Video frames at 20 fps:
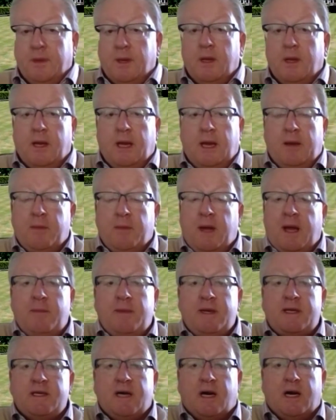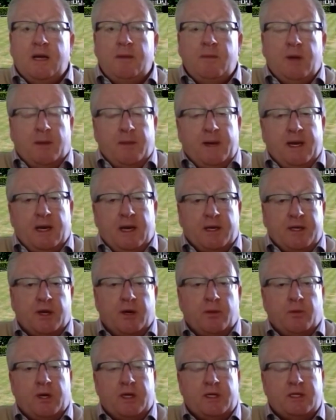It may be time. I mean, I don't know
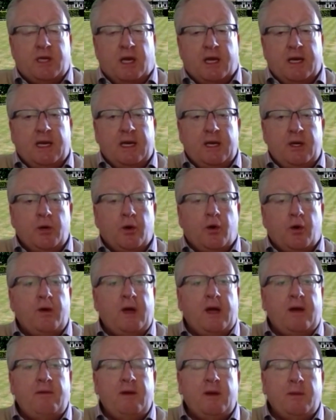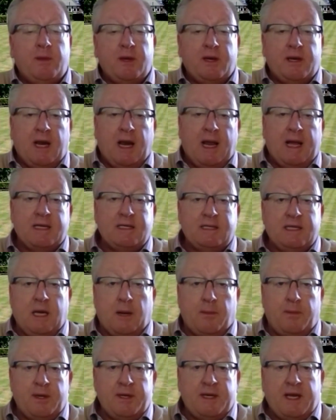what it's like in your area, but the last
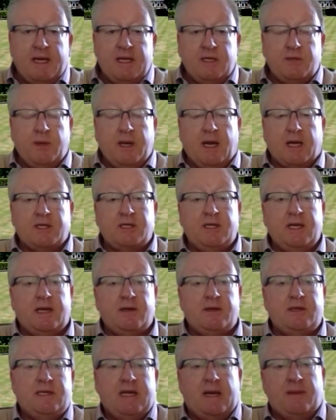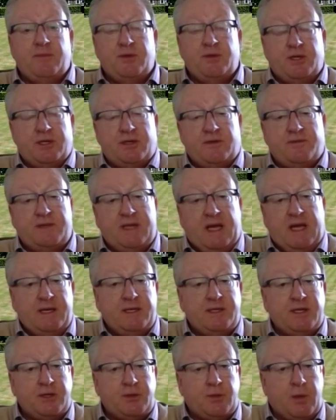couple of days we actually had temperatures of 10
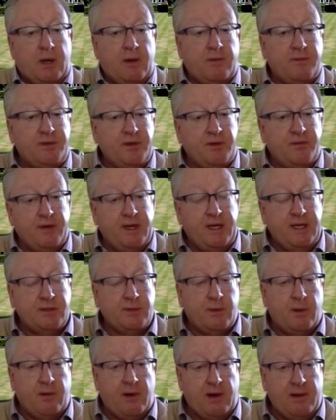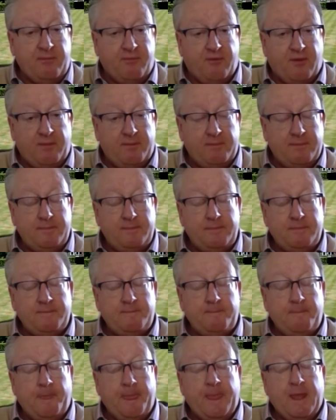to 12 degrees where I'm from.
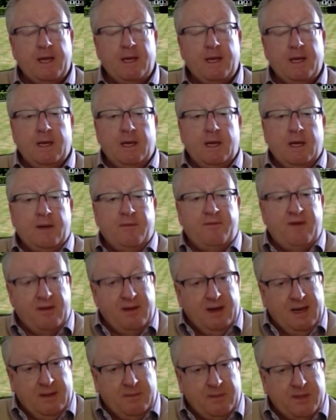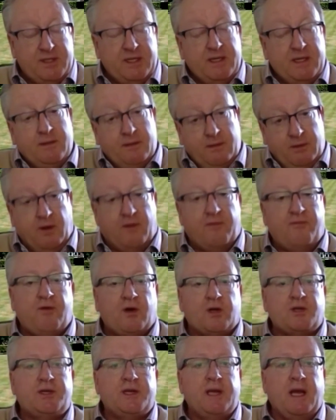Very limited. Got
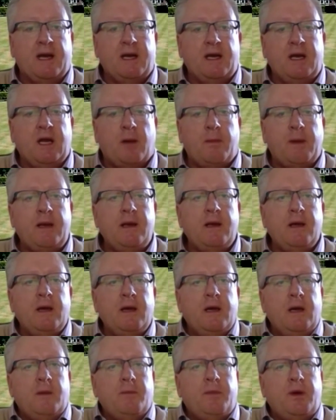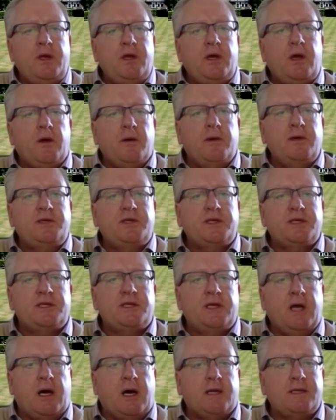frost again coming, but you're going to
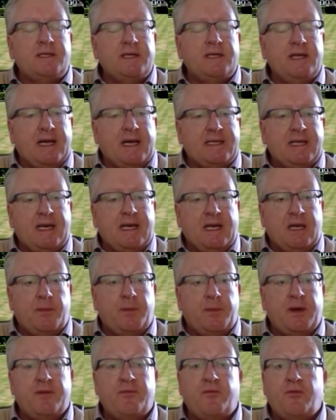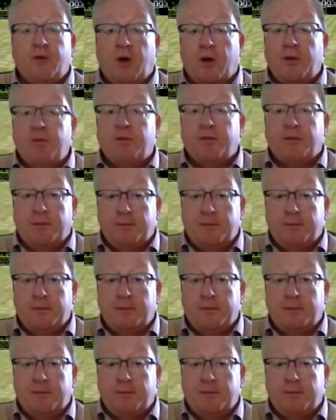start to get a little bit of growth.